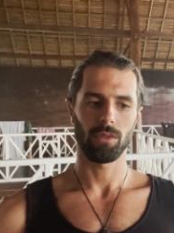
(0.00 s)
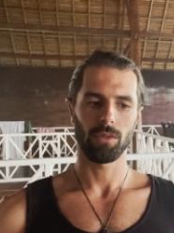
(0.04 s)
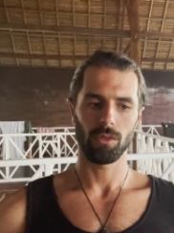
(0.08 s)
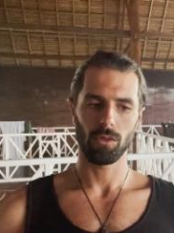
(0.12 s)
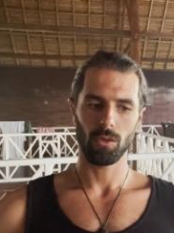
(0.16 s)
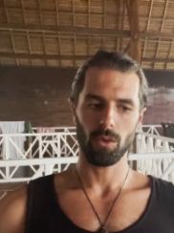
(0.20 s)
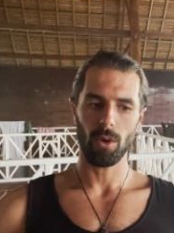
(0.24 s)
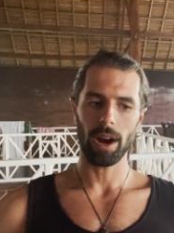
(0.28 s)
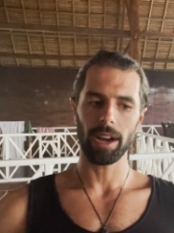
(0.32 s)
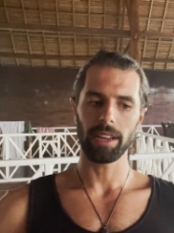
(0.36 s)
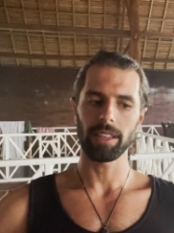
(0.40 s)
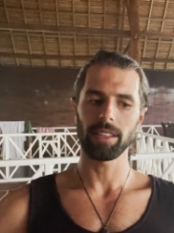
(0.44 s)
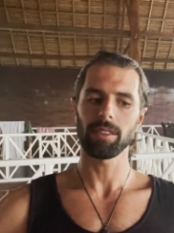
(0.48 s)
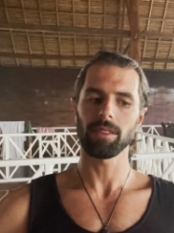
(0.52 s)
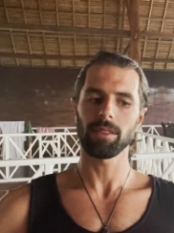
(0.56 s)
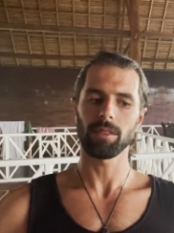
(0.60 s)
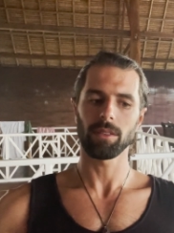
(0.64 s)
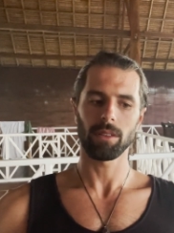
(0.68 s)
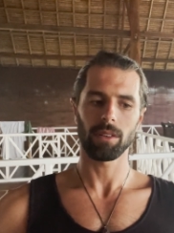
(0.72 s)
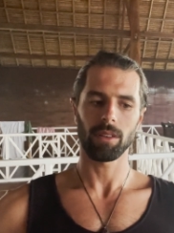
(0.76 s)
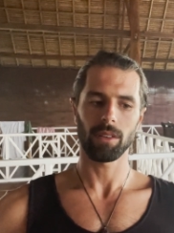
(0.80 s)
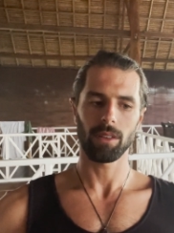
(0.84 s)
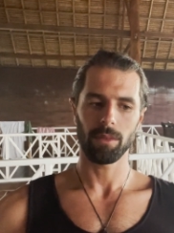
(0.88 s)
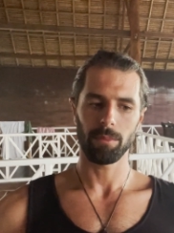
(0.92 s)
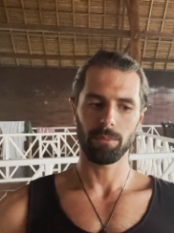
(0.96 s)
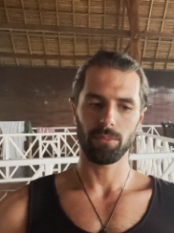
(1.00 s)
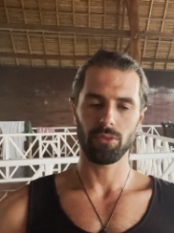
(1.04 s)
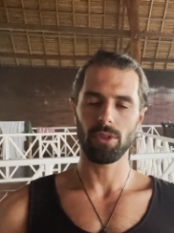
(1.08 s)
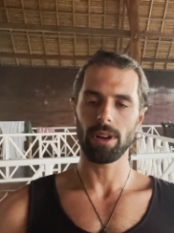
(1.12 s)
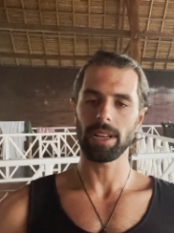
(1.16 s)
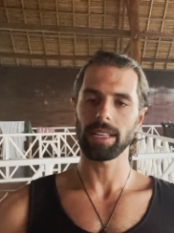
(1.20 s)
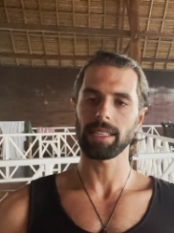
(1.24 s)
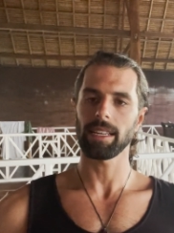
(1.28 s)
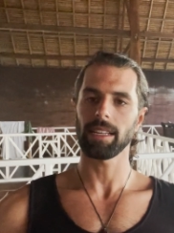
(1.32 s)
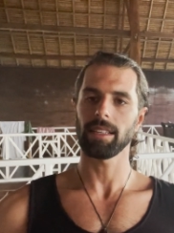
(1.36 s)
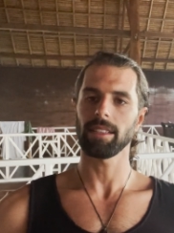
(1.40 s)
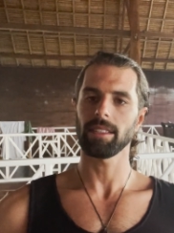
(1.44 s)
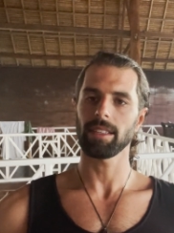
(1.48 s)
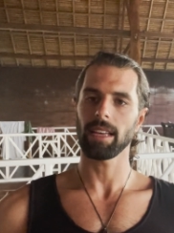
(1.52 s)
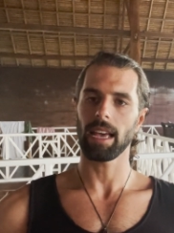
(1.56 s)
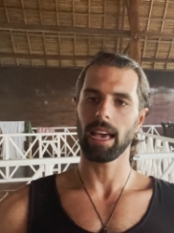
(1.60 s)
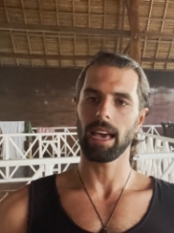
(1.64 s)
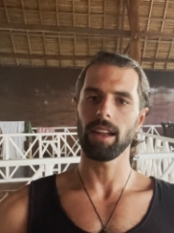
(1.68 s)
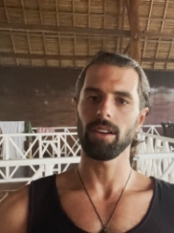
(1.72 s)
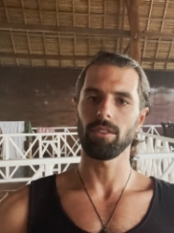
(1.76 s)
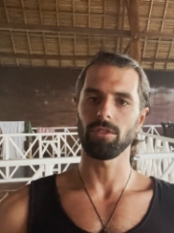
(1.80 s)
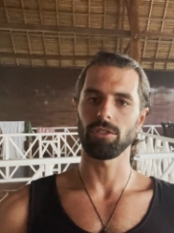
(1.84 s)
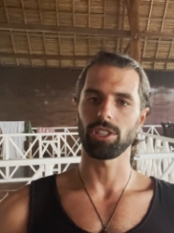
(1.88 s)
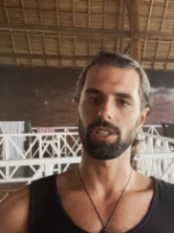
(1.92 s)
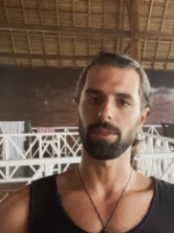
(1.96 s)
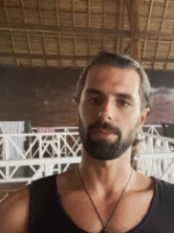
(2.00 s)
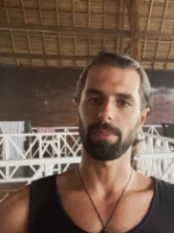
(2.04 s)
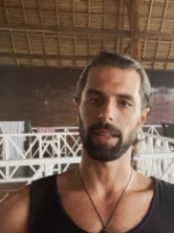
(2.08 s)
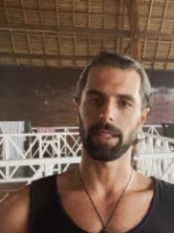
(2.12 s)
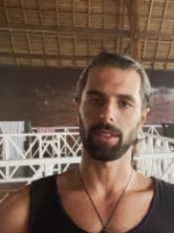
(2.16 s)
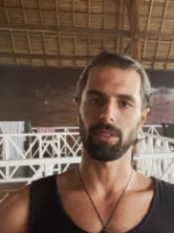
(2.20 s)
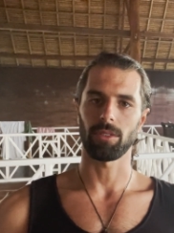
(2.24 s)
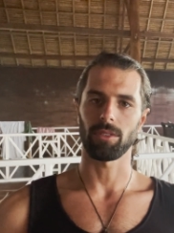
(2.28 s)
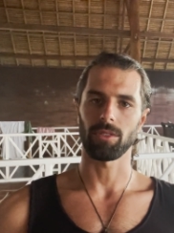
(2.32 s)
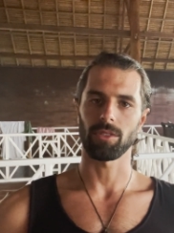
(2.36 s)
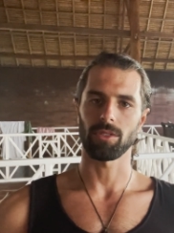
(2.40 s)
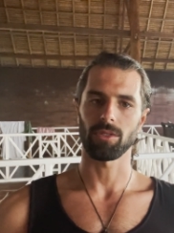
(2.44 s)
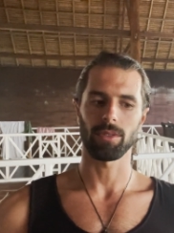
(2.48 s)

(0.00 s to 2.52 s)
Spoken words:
quite present energy pattern.